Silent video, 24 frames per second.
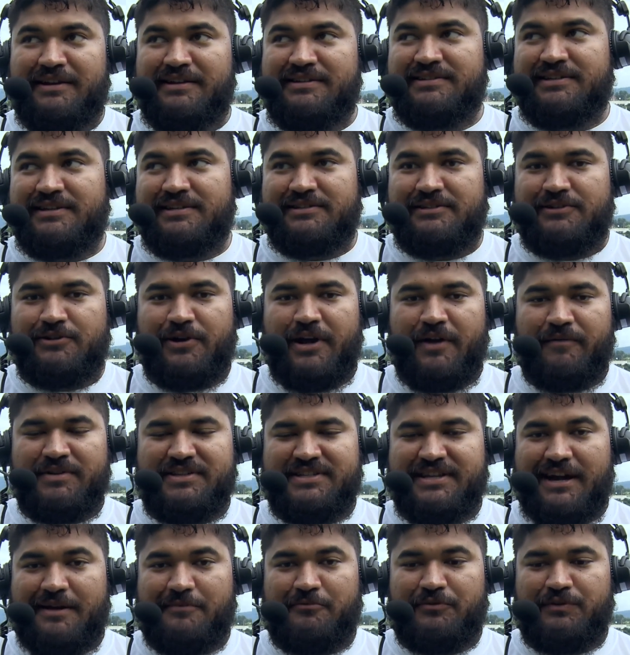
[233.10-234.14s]
it, and he says, you know,
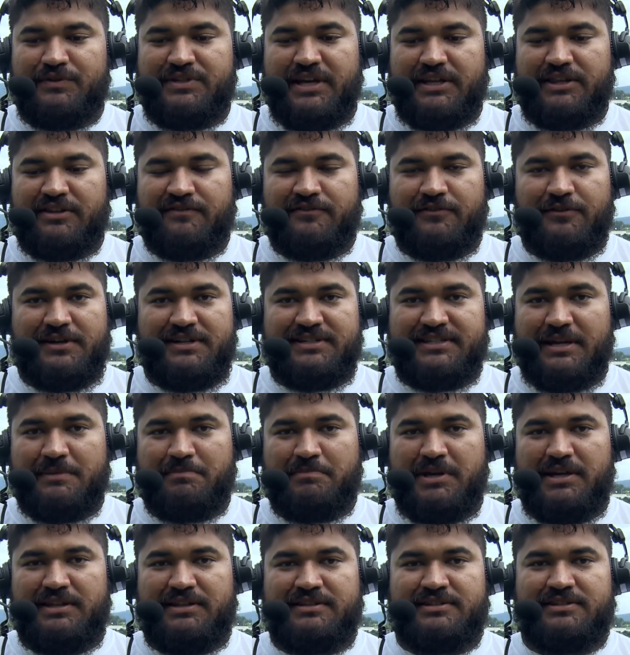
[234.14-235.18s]
every time we take the field, he's
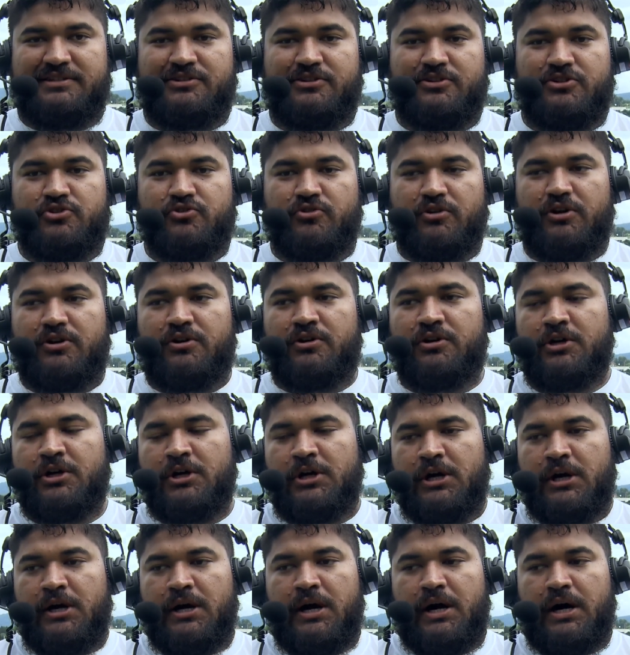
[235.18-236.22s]
like, B, this is your drill.
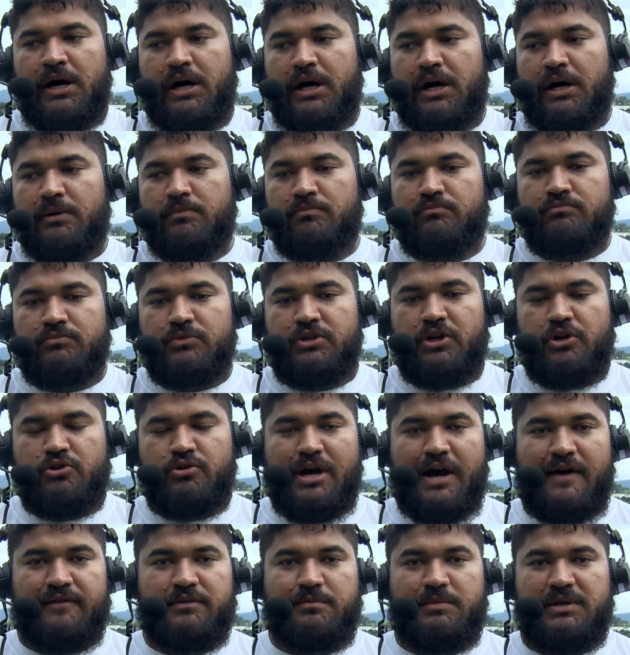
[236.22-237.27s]
Um, you know,
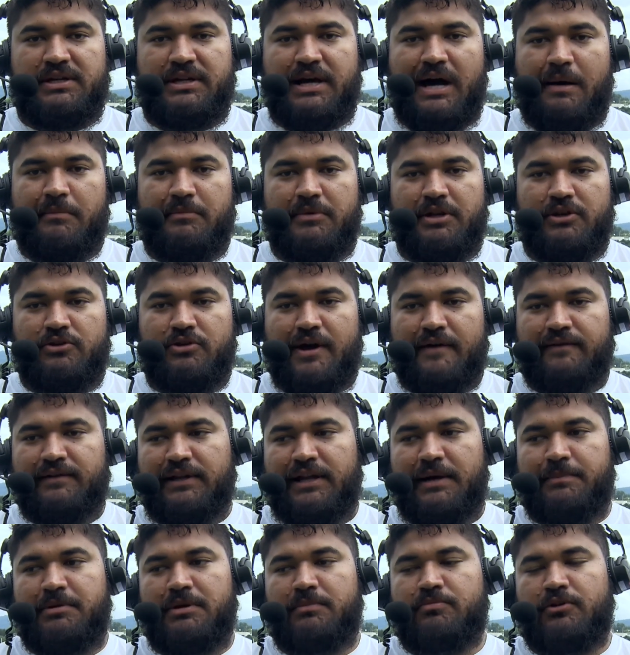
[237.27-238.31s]
you have to be dominant. You have
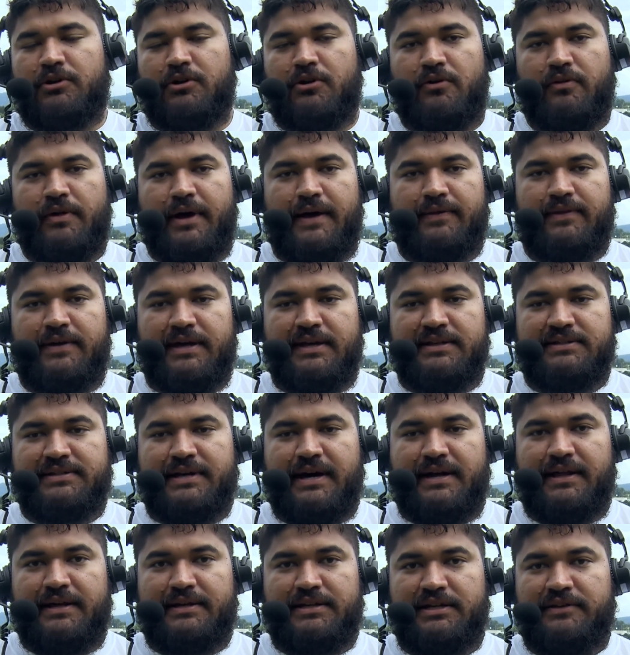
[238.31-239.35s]
to let people know that the
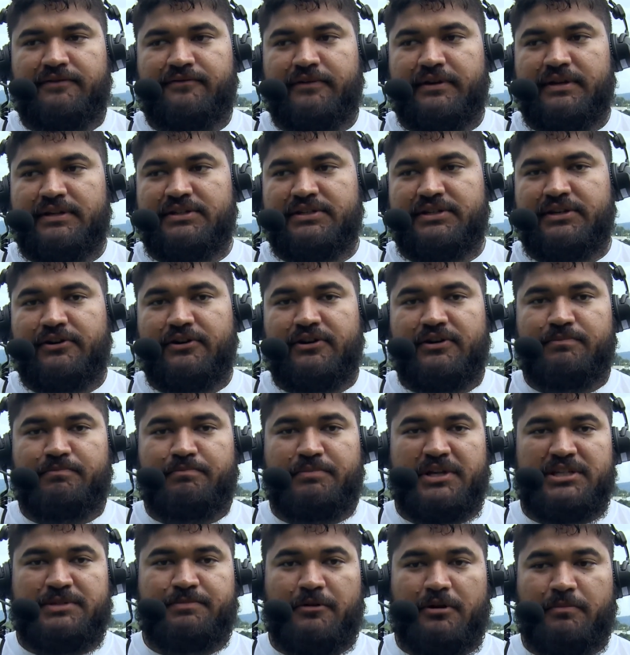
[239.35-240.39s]
inside of the defense here in
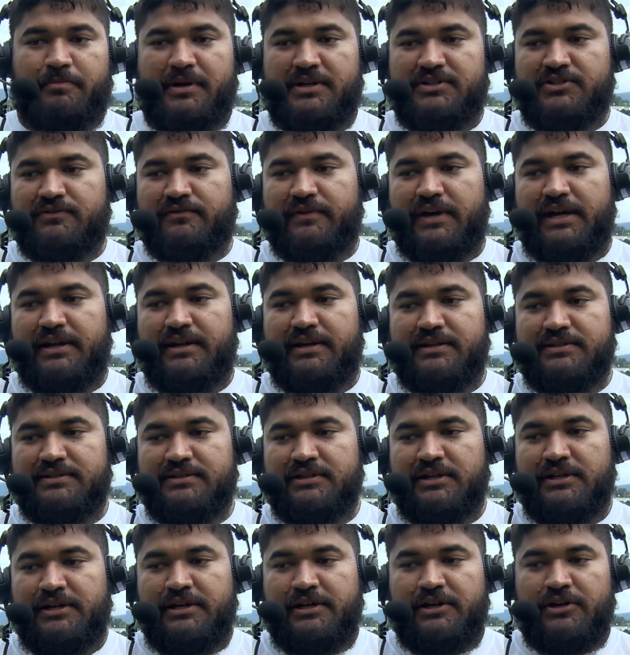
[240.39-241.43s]
Pittsburgh, Pennsylvania
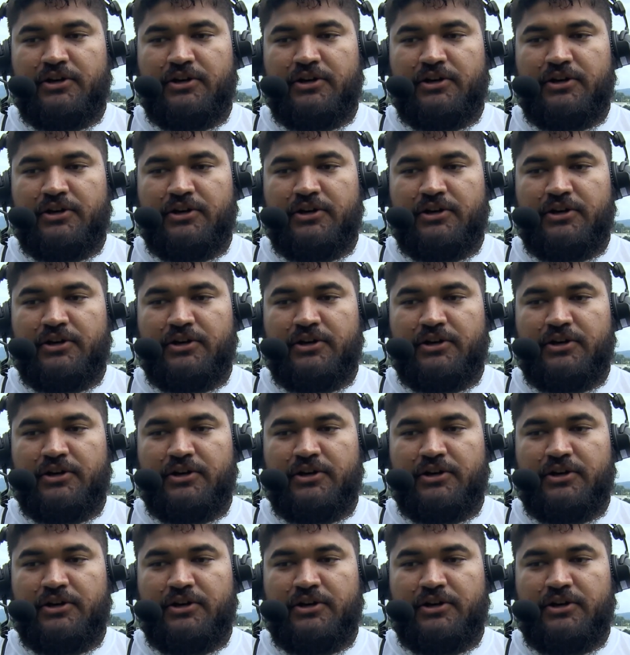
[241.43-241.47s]
is